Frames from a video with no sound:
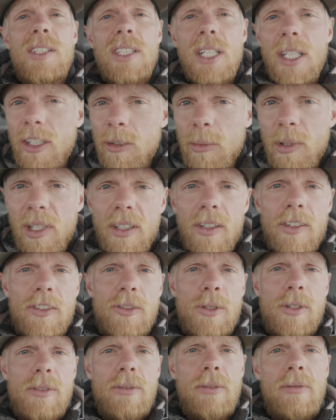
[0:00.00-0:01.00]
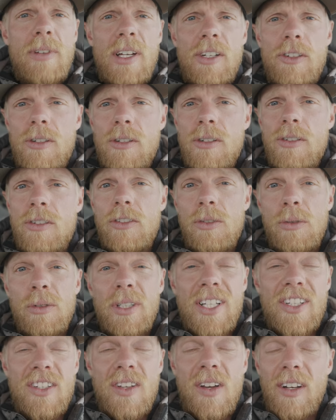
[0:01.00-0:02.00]
documenting all sorts of adventures, doing
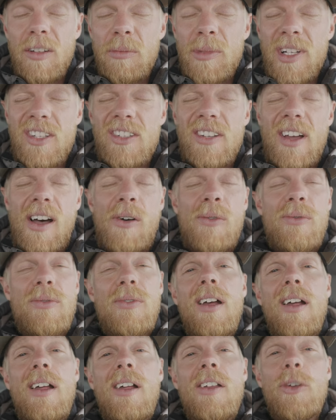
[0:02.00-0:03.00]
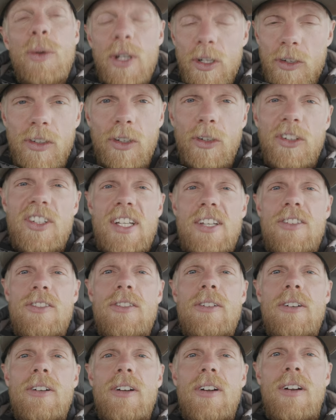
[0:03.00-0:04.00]
lots of hunting myself. So here's a little
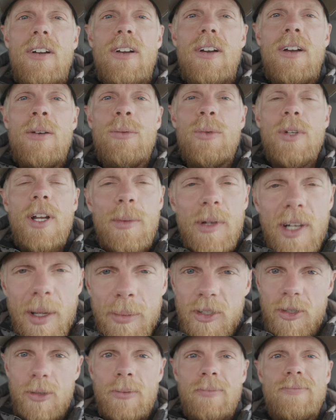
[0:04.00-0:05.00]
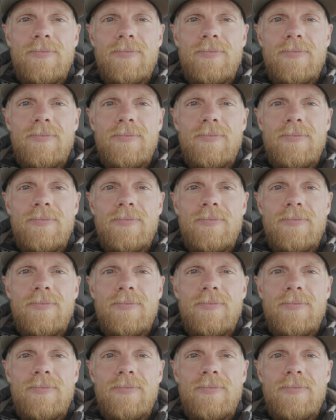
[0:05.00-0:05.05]
teaser of what I've been up to. You